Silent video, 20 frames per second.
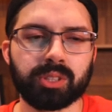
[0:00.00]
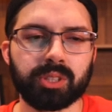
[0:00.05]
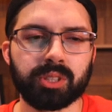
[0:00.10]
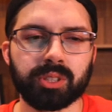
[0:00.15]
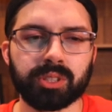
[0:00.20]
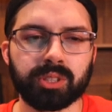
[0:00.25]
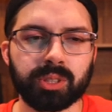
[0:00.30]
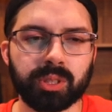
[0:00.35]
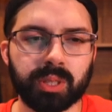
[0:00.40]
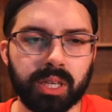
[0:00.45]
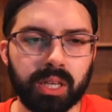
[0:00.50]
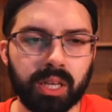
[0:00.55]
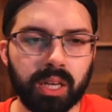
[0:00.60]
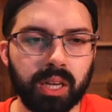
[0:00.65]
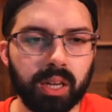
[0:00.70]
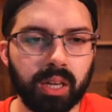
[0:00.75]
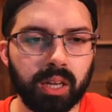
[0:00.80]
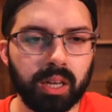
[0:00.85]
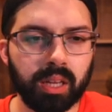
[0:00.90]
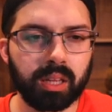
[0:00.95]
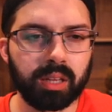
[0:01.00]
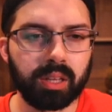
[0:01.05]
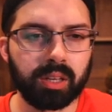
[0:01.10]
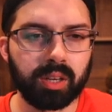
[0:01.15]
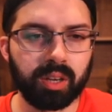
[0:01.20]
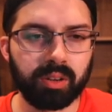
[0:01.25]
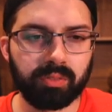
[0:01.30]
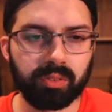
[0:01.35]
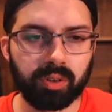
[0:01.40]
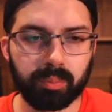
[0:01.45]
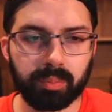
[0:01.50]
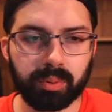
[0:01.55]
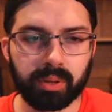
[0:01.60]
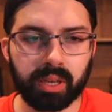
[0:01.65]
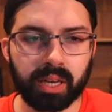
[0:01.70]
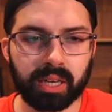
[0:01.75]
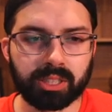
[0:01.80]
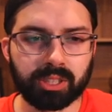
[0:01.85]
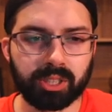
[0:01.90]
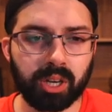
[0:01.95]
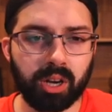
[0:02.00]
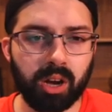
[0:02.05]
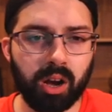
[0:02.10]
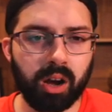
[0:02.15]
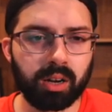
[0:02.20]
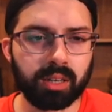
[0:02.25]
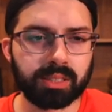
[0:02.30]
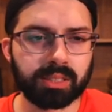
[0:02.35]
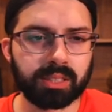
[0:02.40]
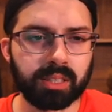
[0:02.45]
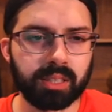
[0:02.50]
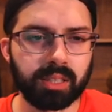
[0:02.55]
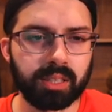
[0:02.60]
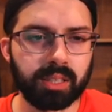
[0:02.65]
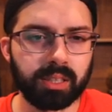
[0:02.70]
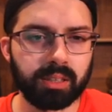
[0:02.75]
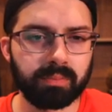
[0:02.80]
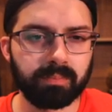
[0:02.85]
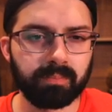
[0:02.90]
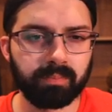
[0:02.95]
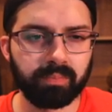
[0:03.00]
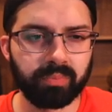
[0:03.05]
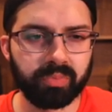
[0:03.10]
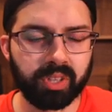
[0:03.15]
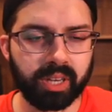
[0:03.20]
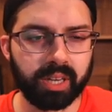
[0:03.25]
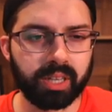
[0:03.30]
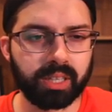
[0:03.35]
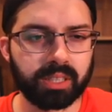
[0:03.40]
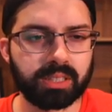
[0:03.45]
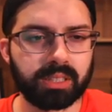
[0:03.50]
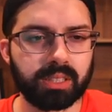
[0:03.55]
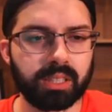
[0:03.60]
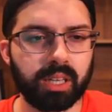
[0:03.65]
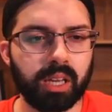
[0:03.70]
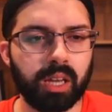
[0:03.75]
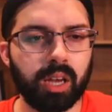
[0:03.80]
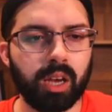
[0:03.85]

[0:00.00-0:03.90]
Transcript: surgery, and you have your pediatric OSCE test,